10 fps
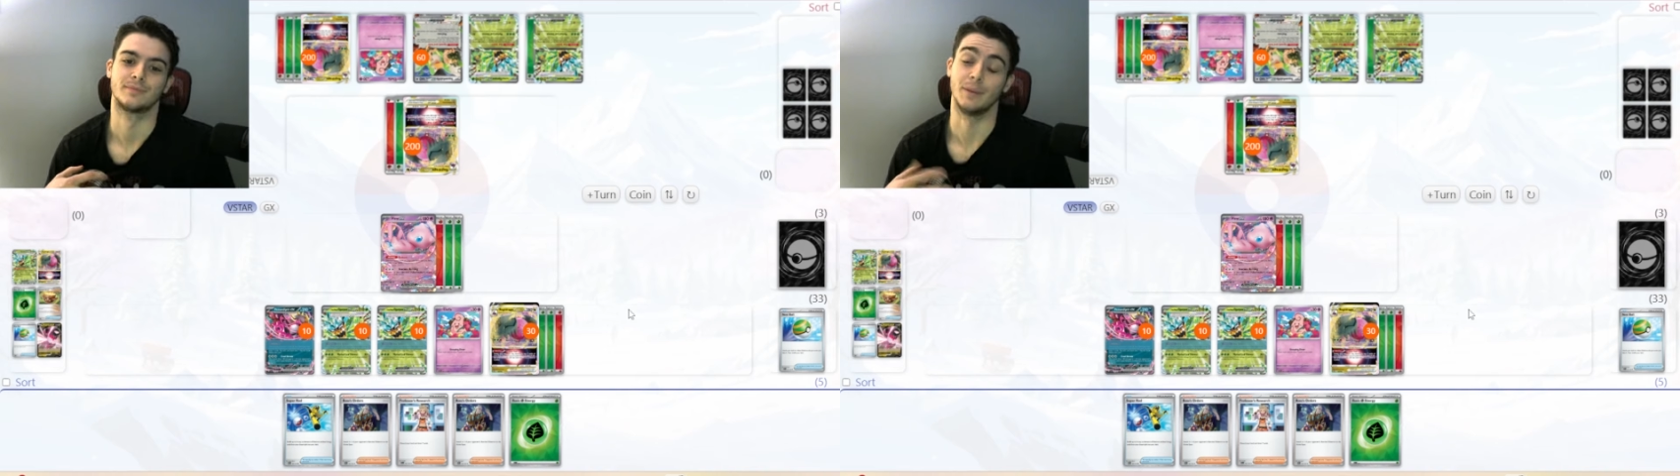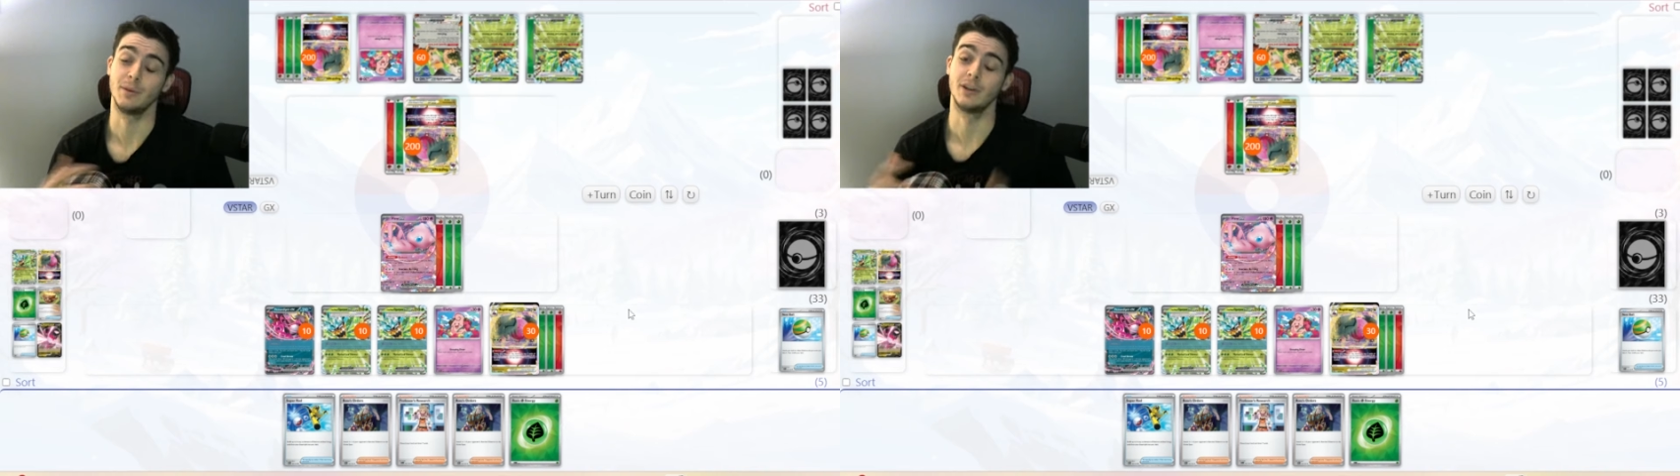
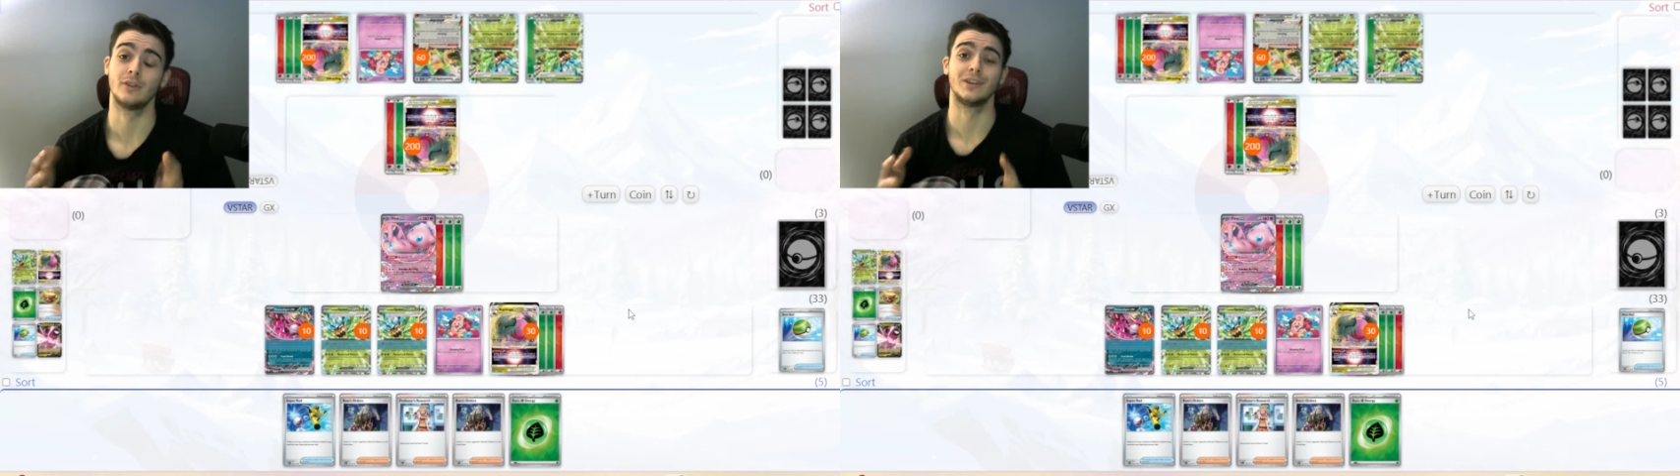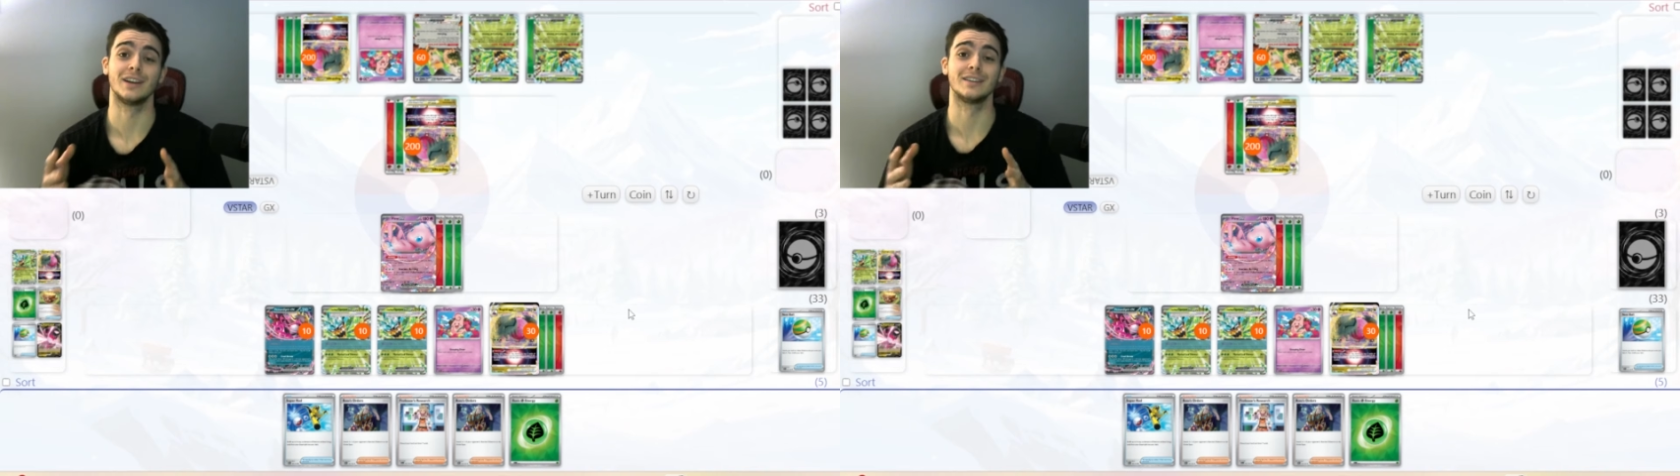Let me know
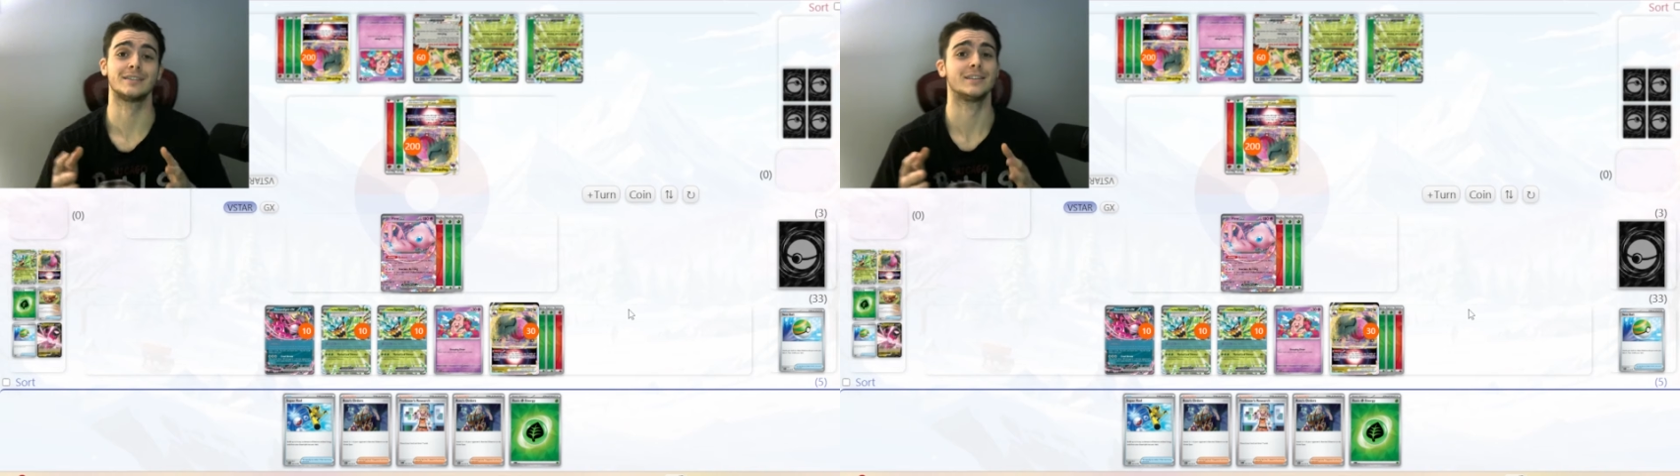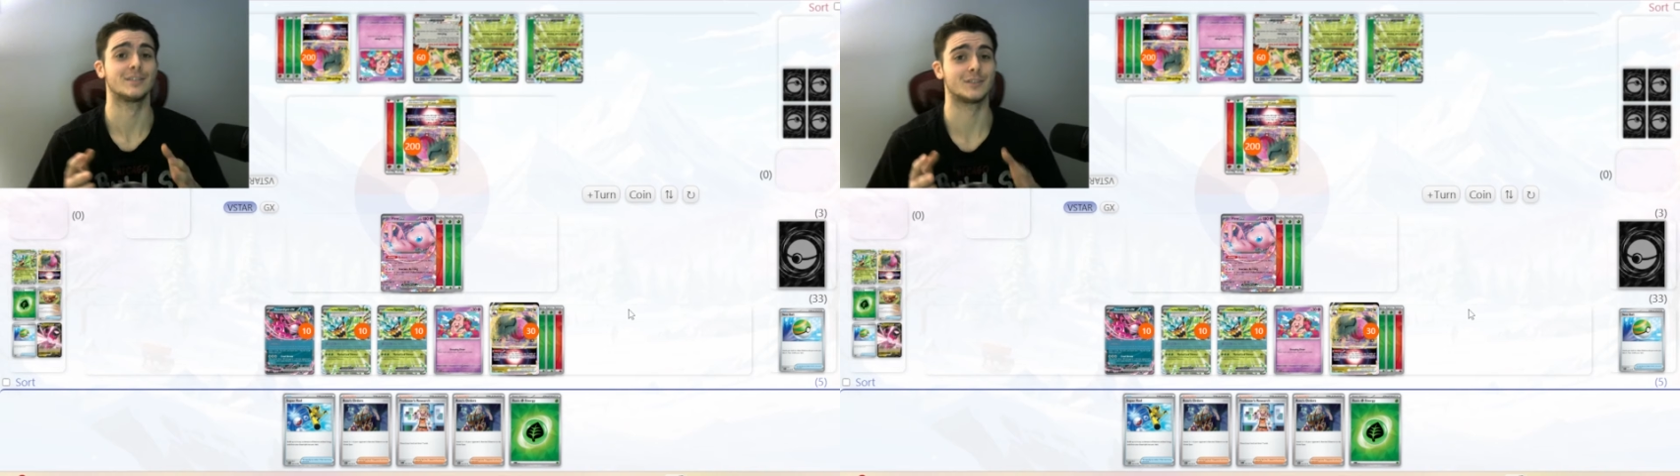if you guys
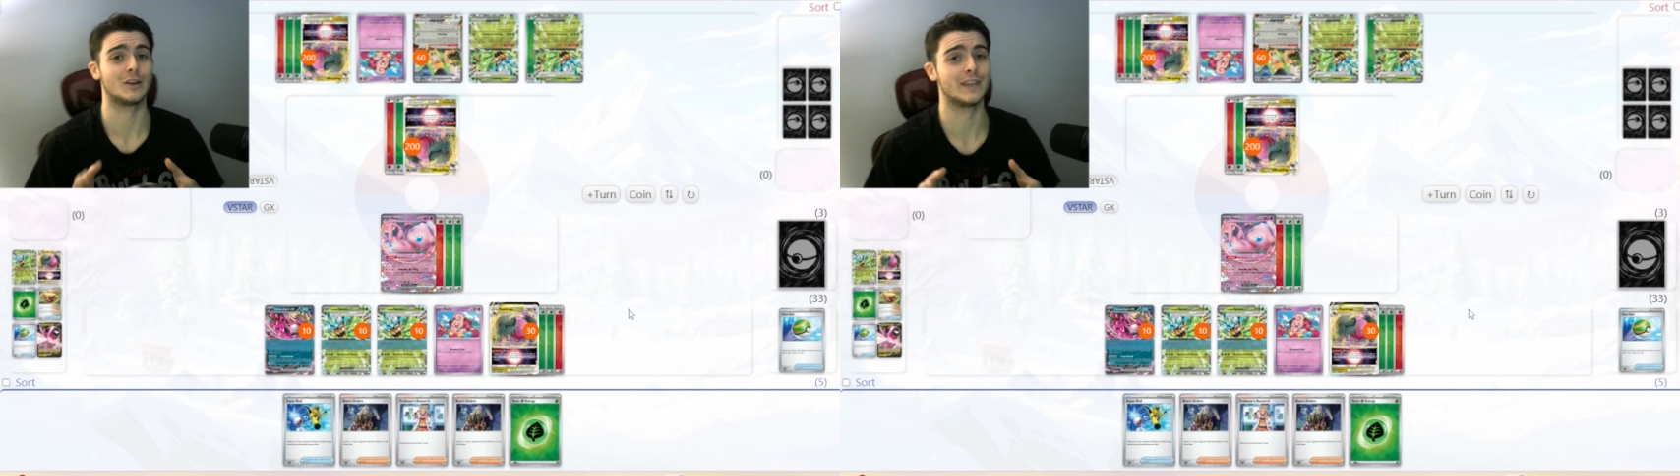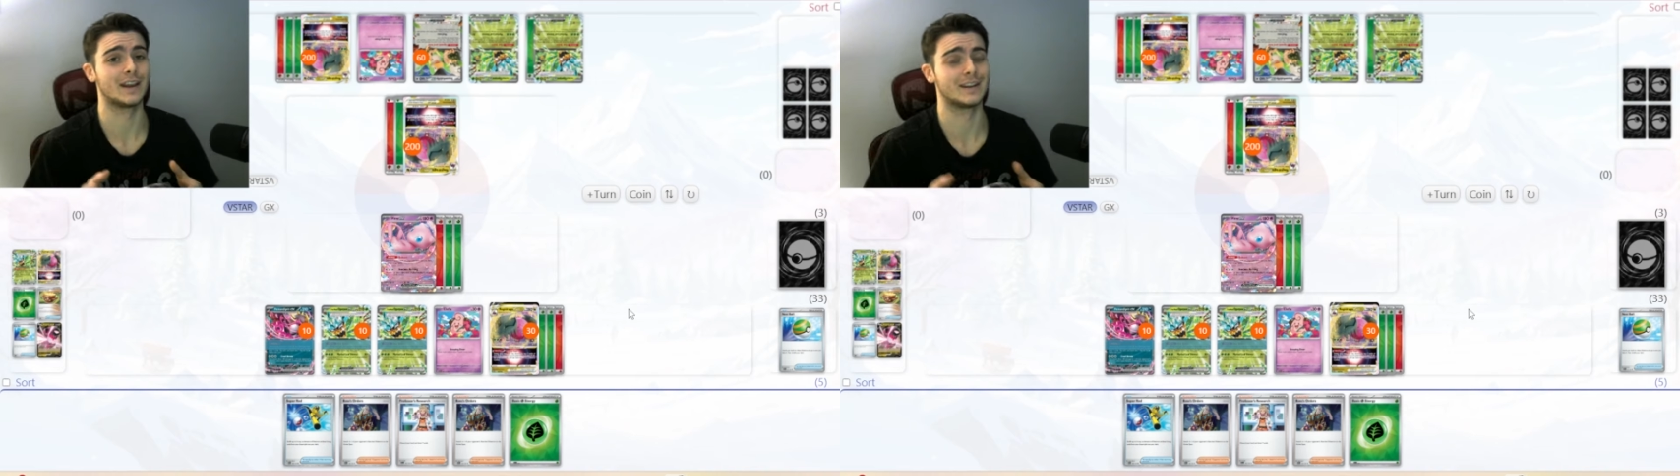
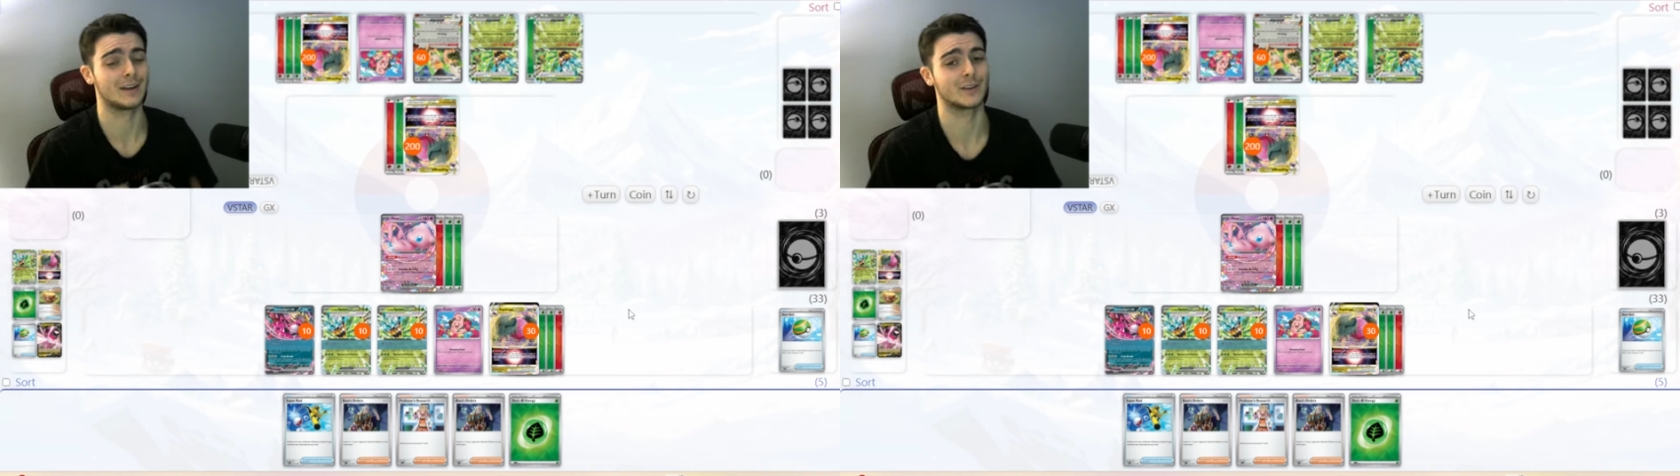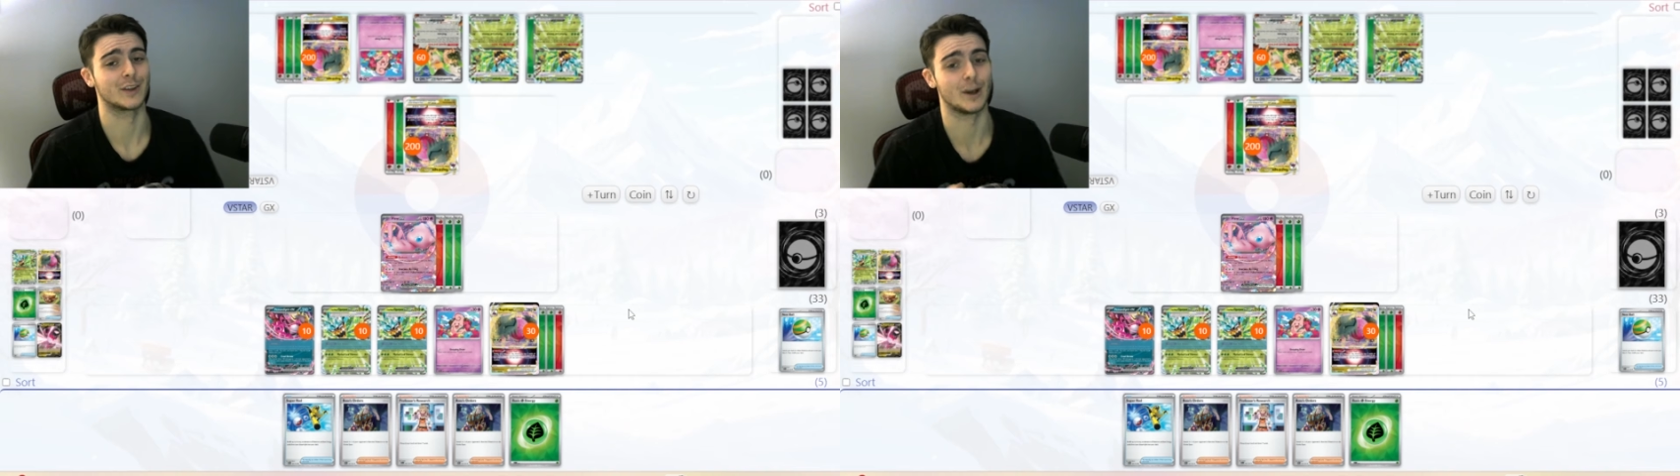solved that down
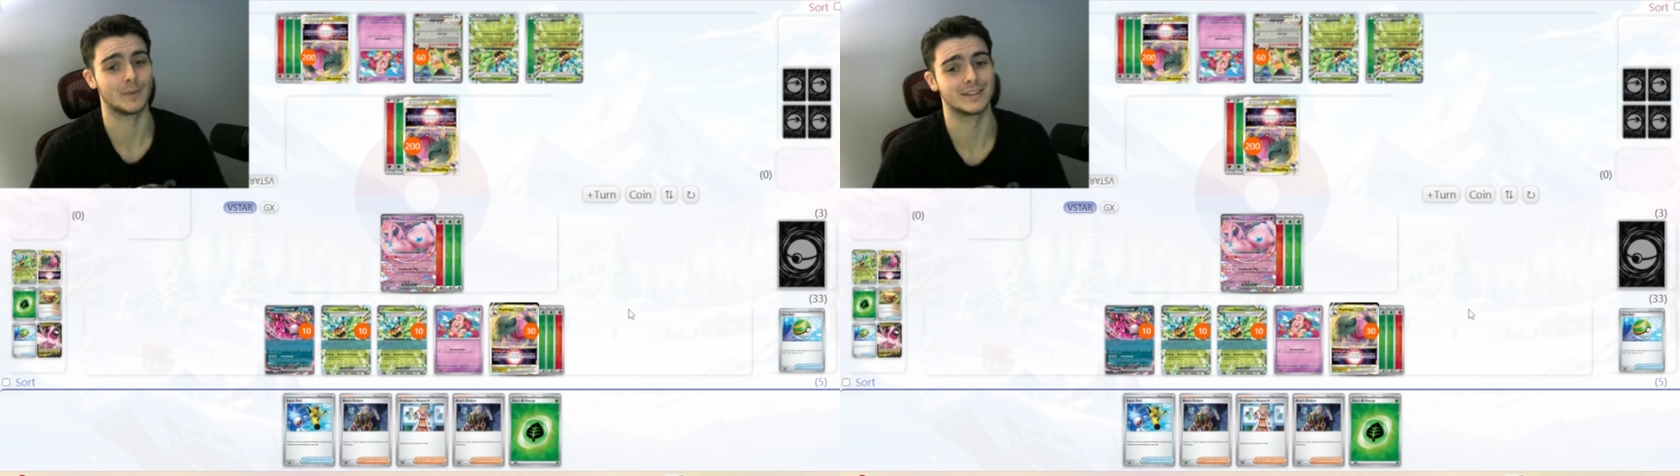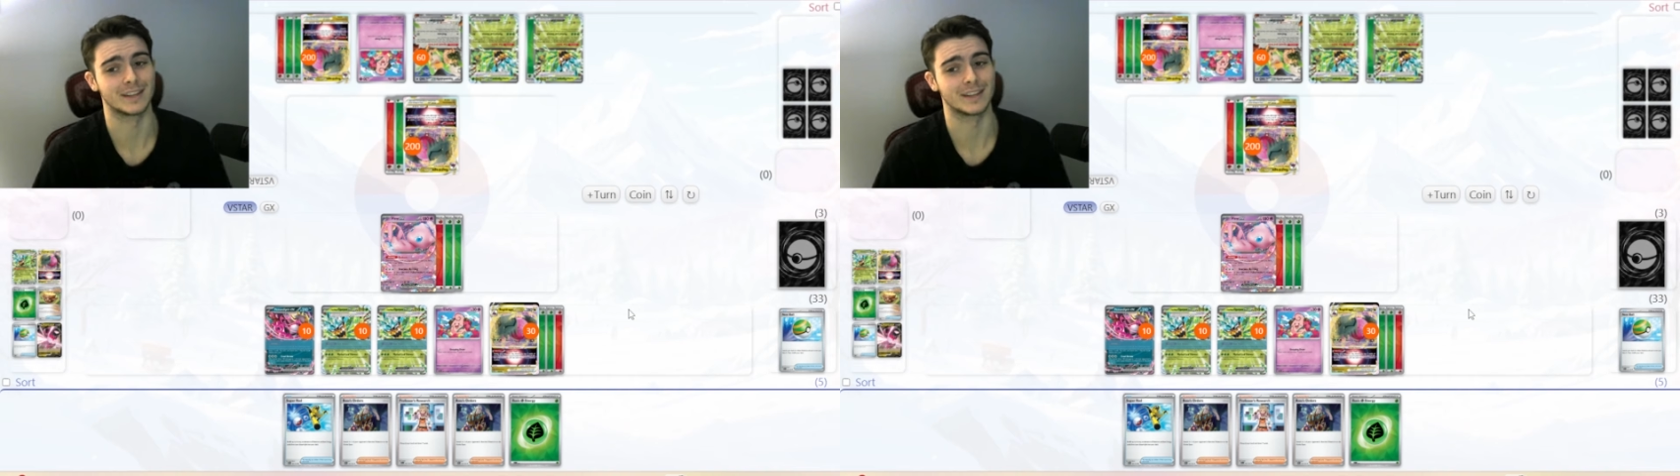in the comment